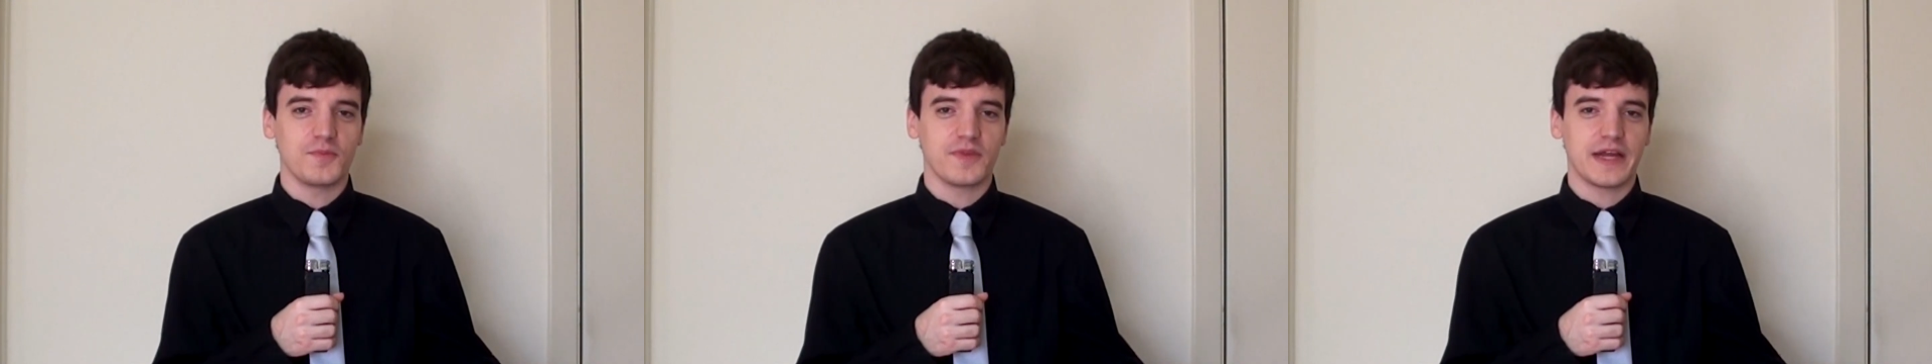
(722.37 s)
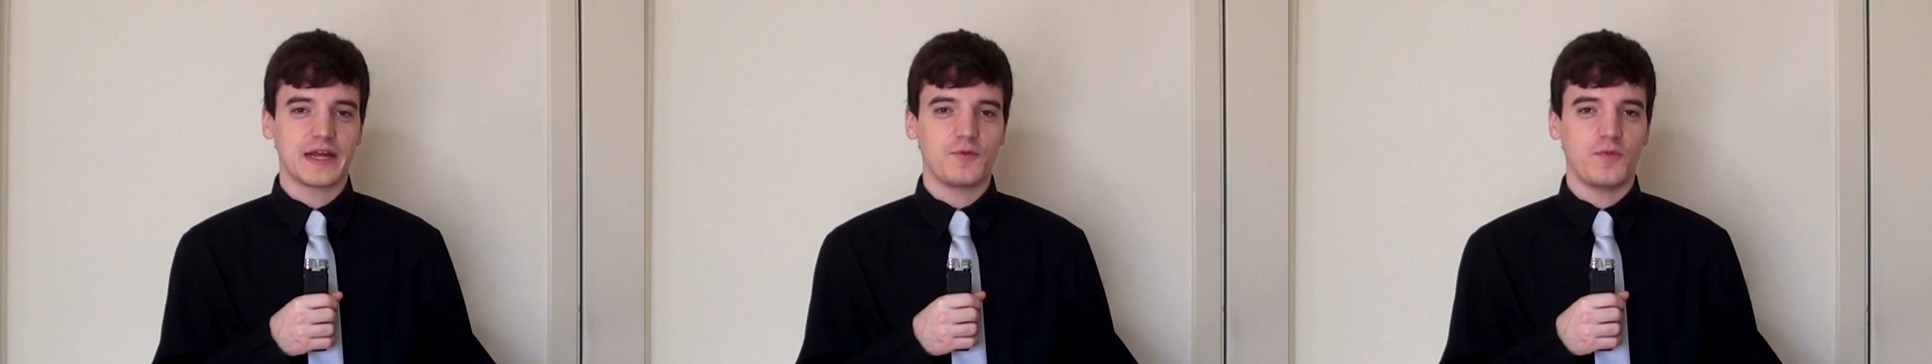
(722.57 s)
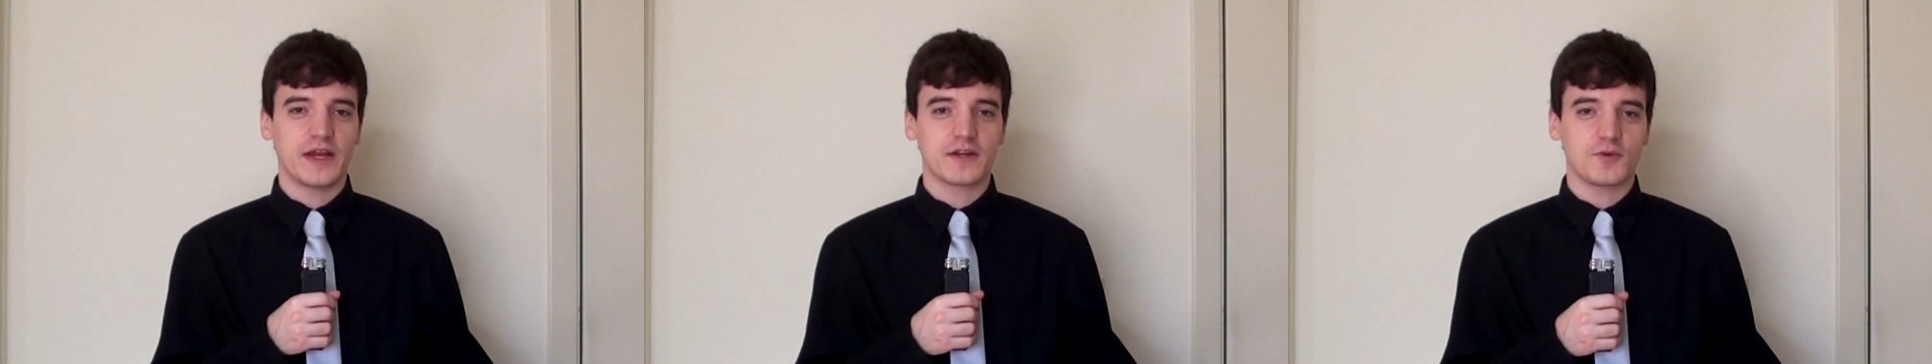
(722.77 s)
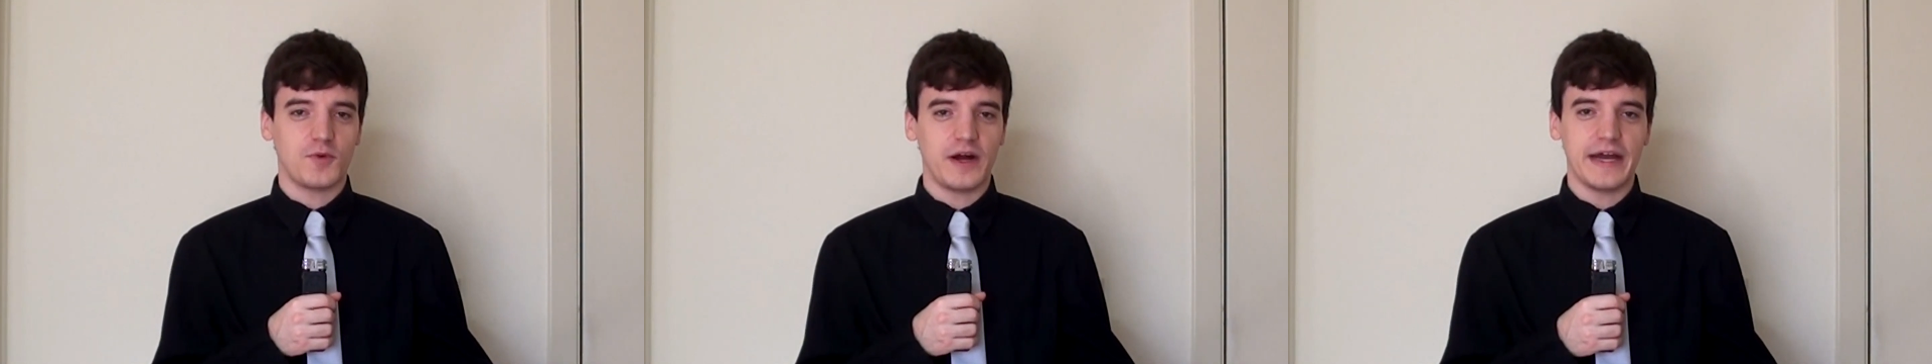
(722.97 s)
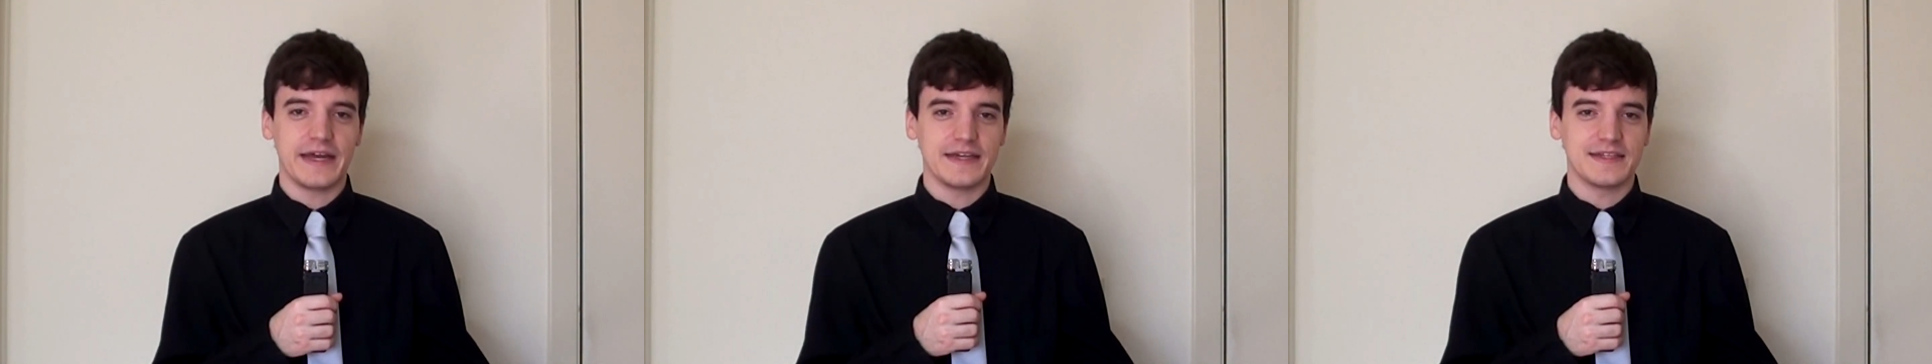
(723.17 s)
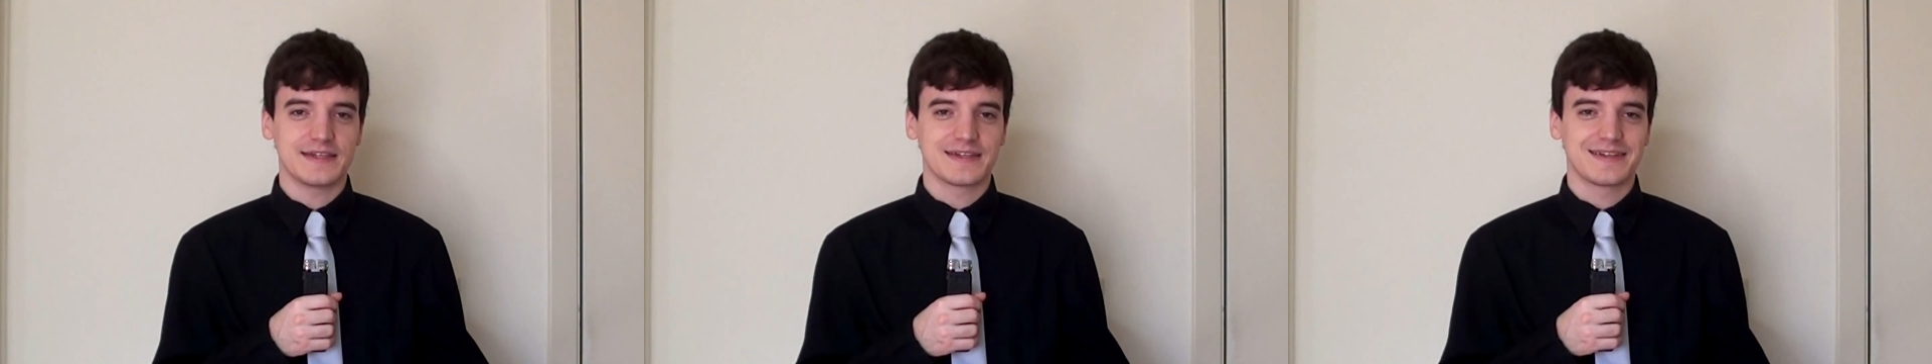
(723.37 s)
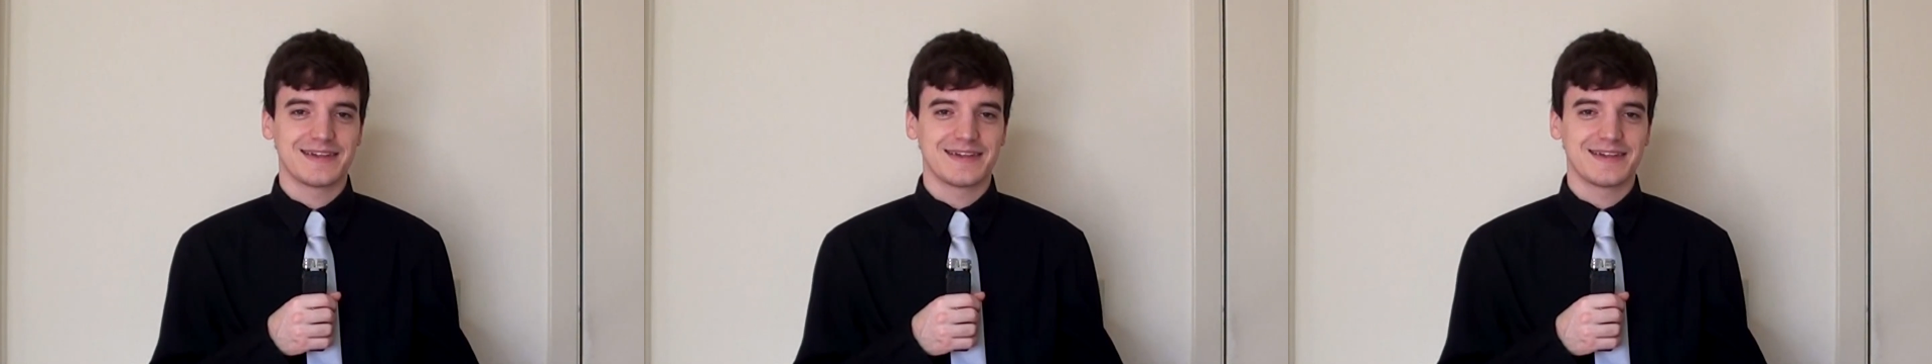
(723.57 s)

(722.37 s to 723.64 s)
like went quiet,